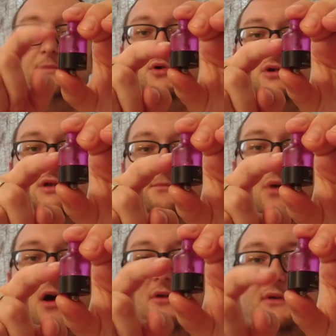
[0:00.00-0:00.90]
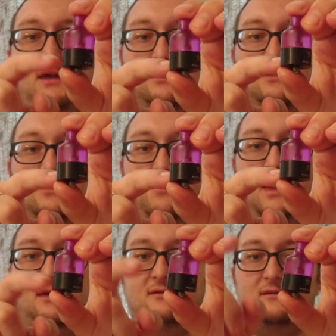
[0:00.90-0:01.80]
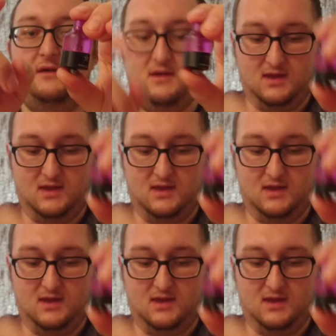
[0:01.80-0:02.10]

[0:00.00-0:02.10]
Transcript: push the pod into the base,